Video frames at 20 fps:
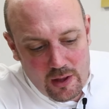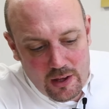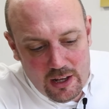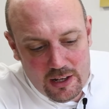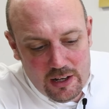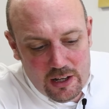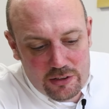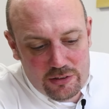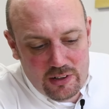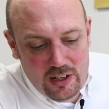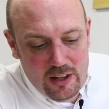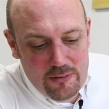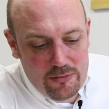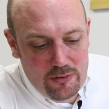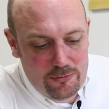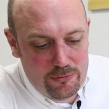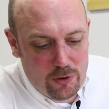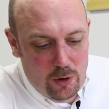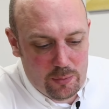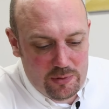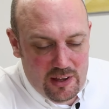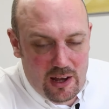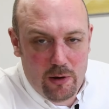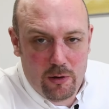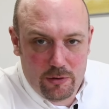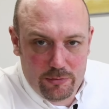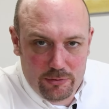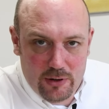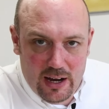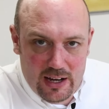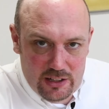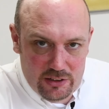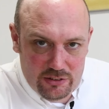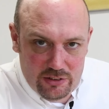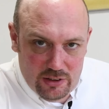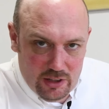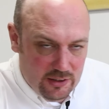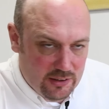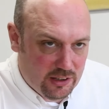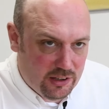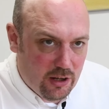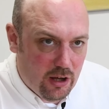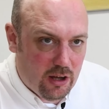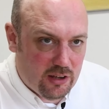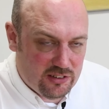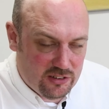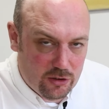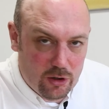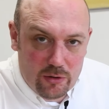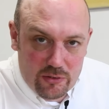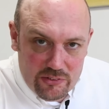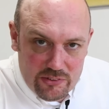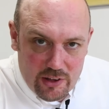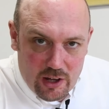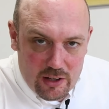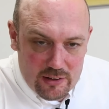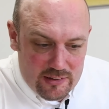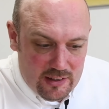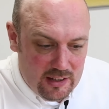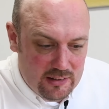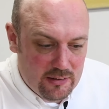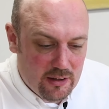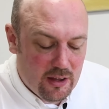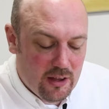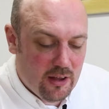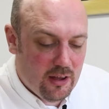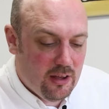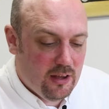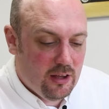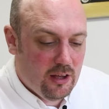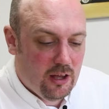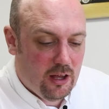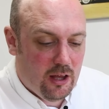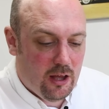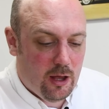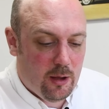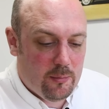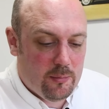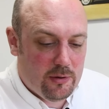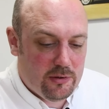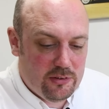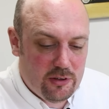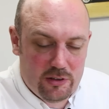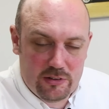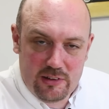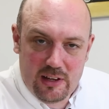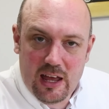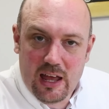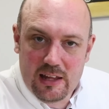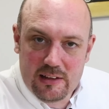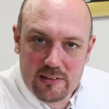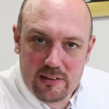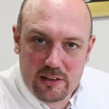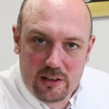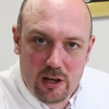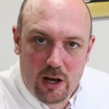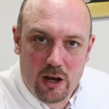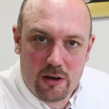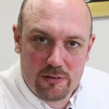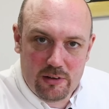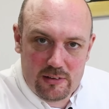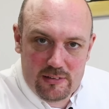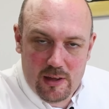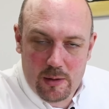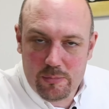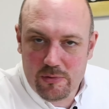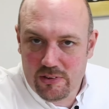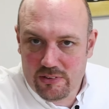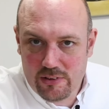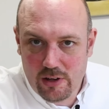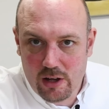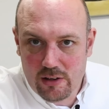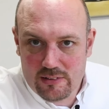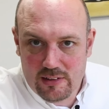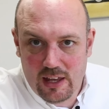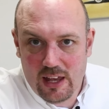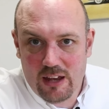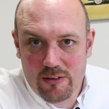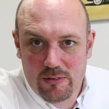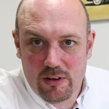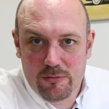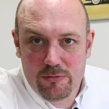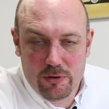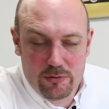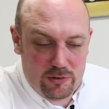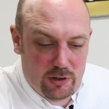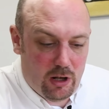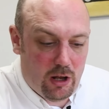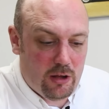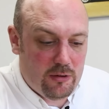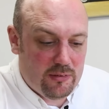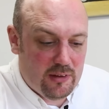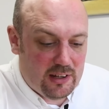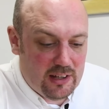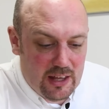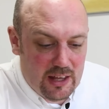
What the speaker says: initially, if the fob's out of range and the car's not started, as soon as you get into the car and attempt to start it, even if you've cloned the